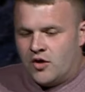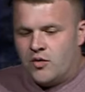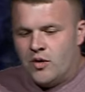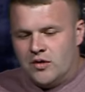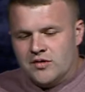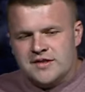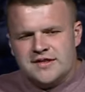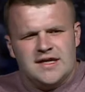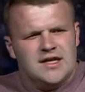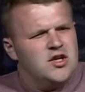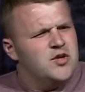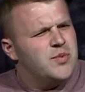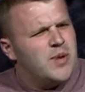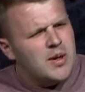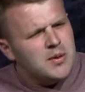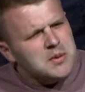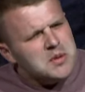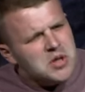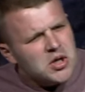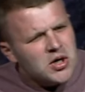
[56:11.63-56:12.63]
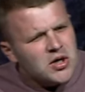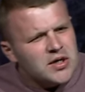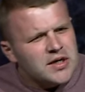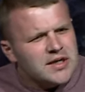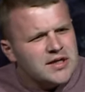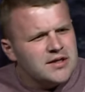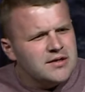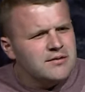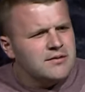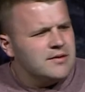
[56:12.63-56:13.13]
quotes that you probably
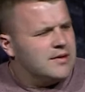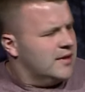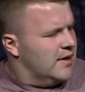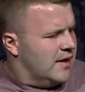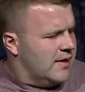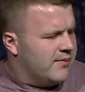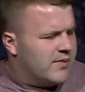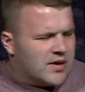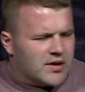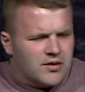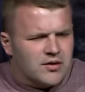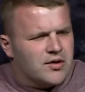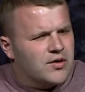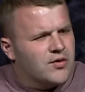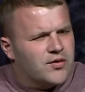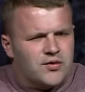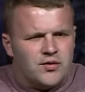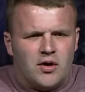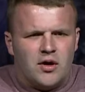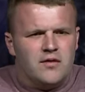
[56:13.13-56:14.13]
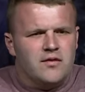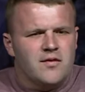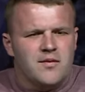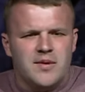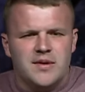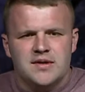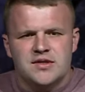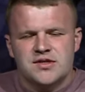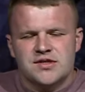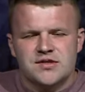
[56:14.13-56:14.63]
heard, and I'm not going to go through all of them,
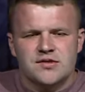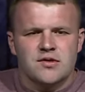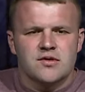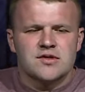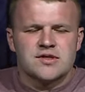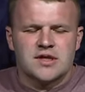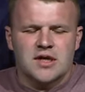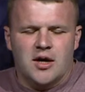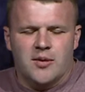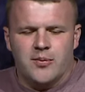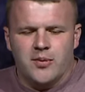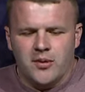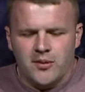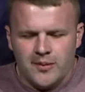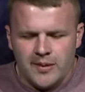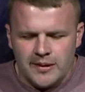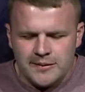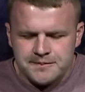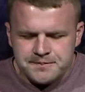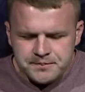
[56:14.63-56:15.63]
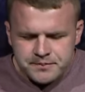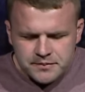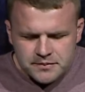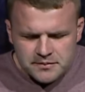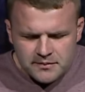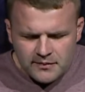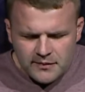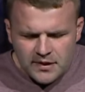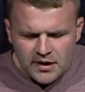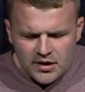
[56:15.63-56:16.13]
but just those couple. But
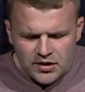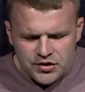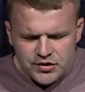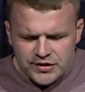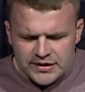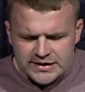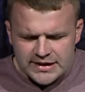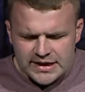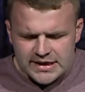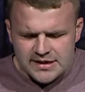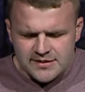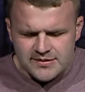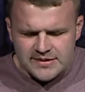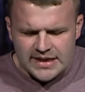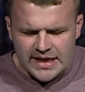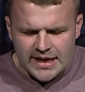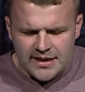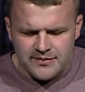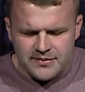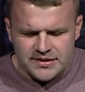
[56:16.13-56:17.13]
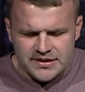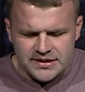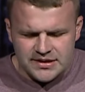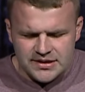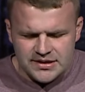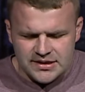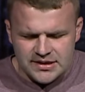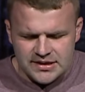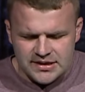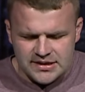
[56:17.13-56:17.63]
you could take some time to
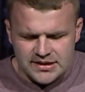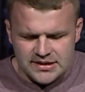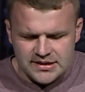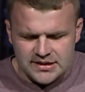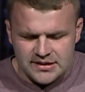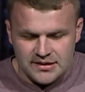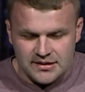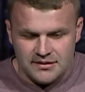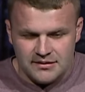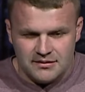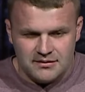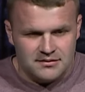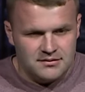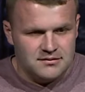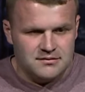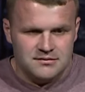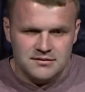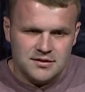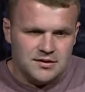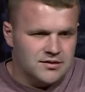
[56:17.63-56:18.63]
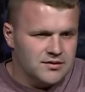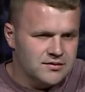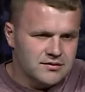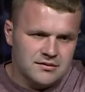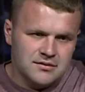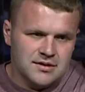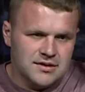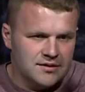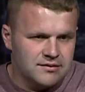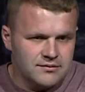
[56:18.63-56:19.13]
just
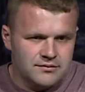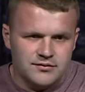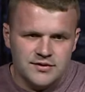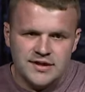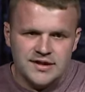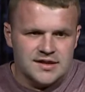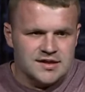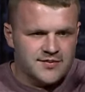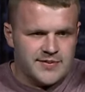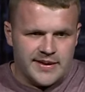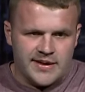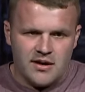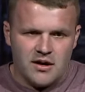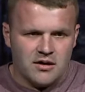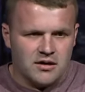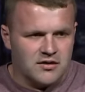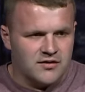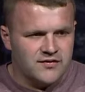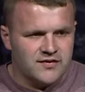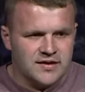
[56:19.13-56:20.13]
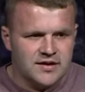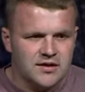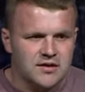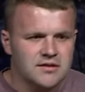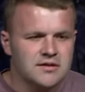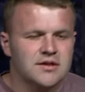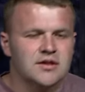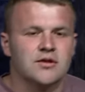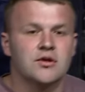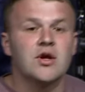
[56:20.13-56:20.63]
go and read his biography.
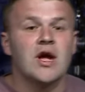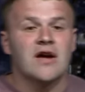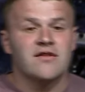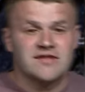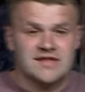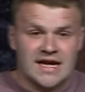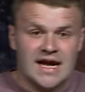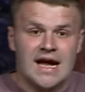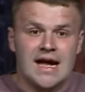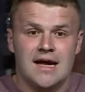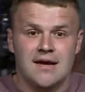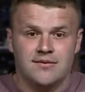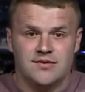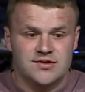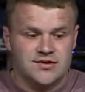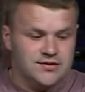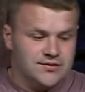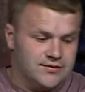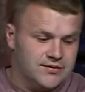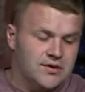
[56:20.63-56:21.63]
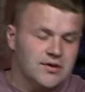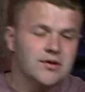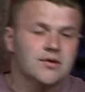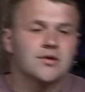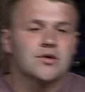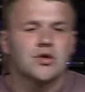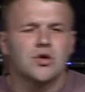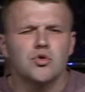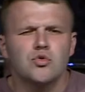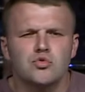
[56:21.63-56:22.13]
Go, you know, you have time, so
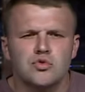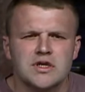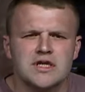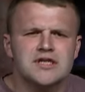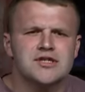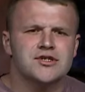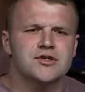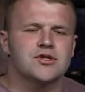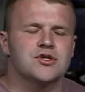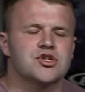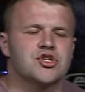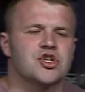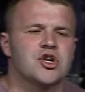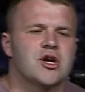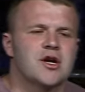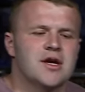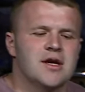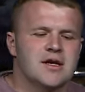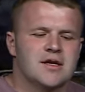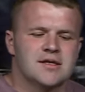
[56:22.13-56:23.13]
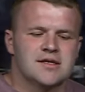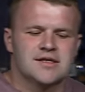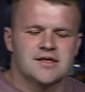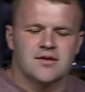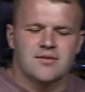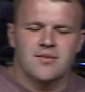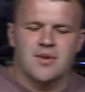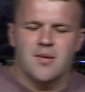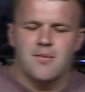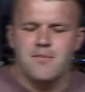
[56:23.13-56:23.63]
go research
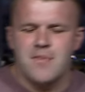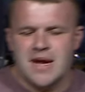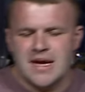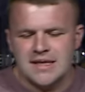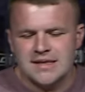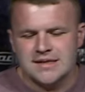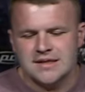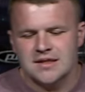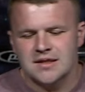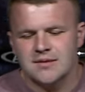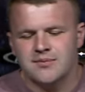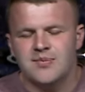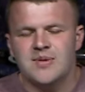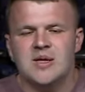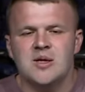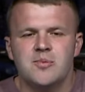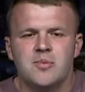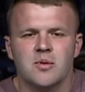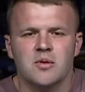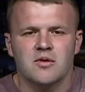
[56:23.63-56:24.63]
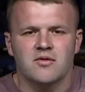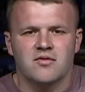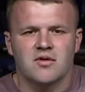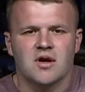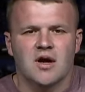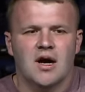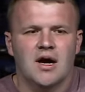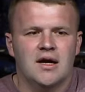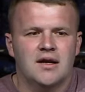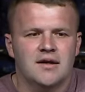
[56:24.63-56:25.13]
some amazing people of
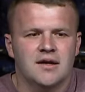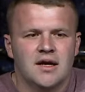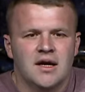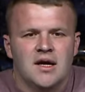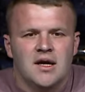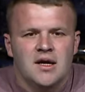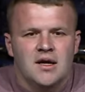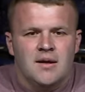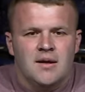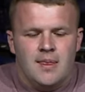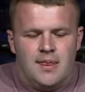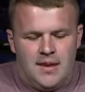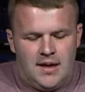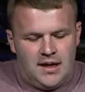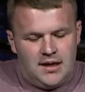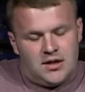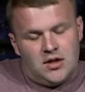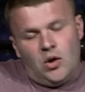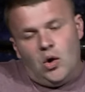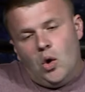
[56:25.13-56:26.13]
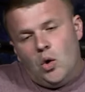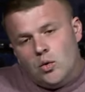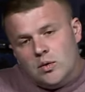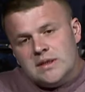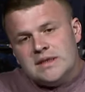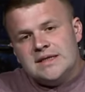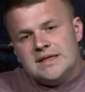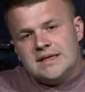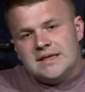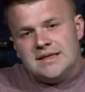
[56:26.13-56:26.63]
God, not
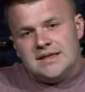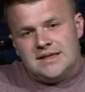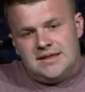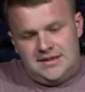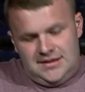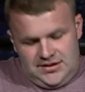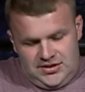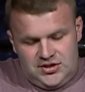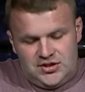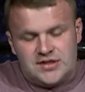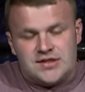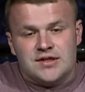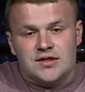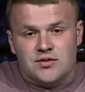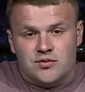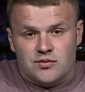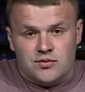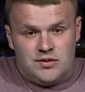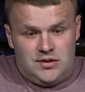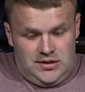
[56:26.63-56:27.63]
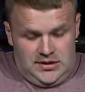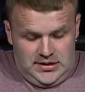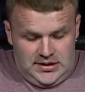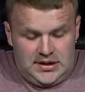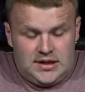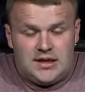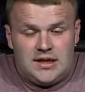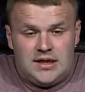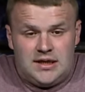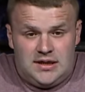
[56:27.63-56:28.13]
only just
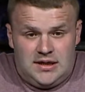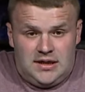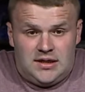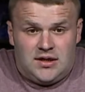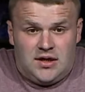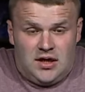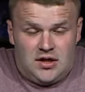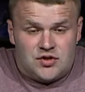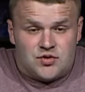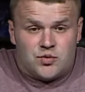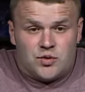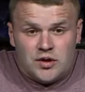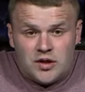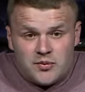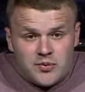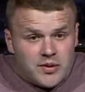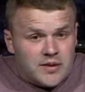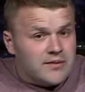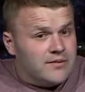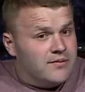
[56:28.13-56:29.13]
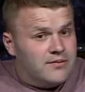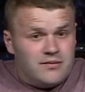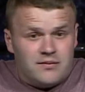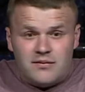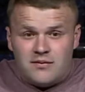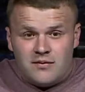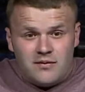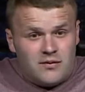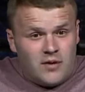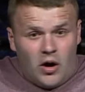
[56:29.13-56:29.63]
in God's Word, but
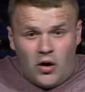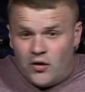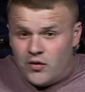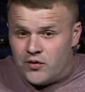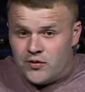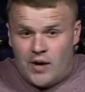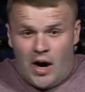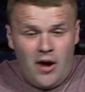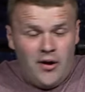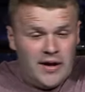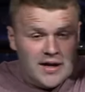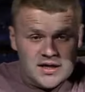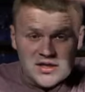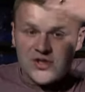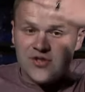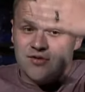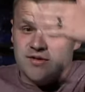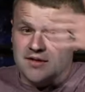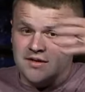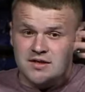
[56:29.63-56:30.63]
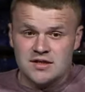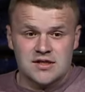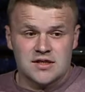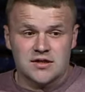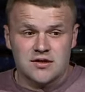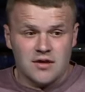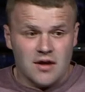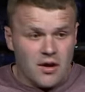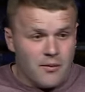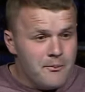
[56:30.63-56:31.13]
all throughout history.
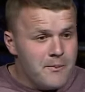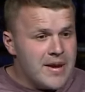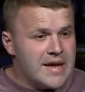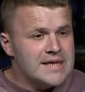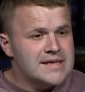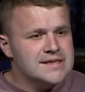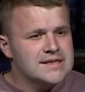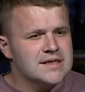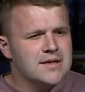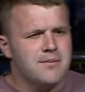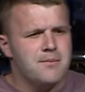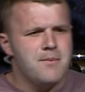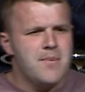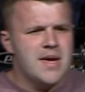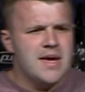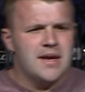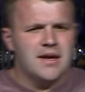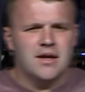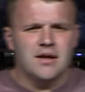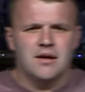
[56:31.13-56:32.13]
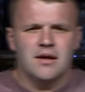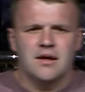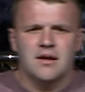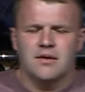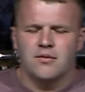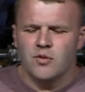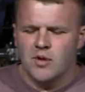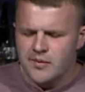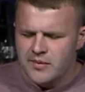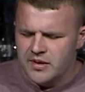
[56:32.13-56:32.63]
There's amazing men
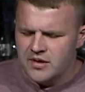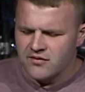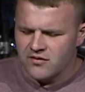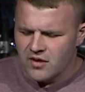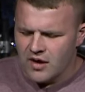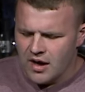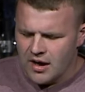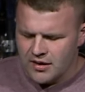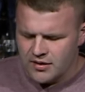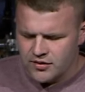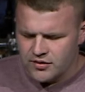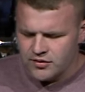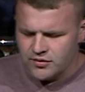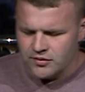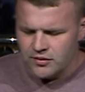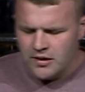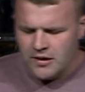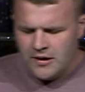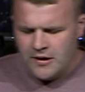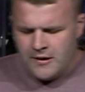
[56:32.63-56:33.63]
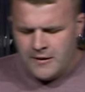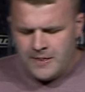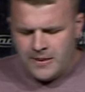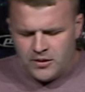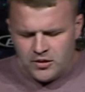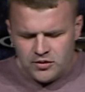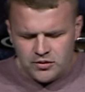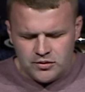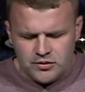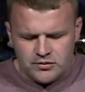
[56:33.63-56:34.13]
and women of God
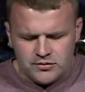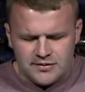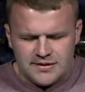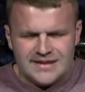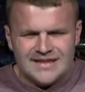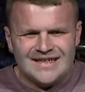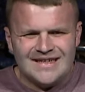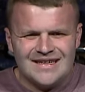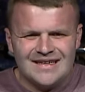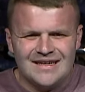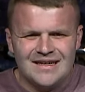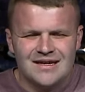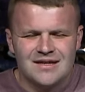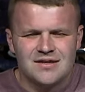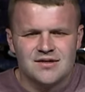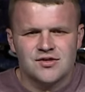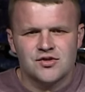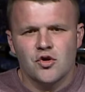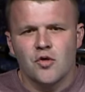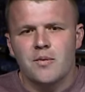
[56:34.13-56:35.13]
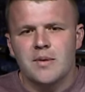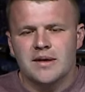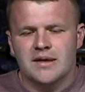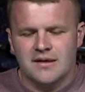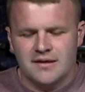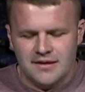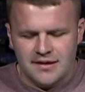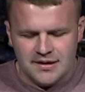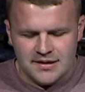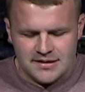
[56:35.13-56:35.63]
who did so
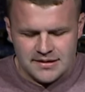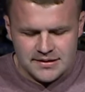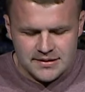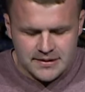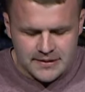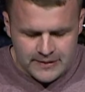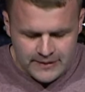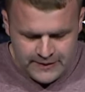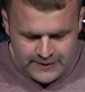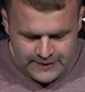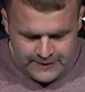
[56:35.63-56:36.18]
many things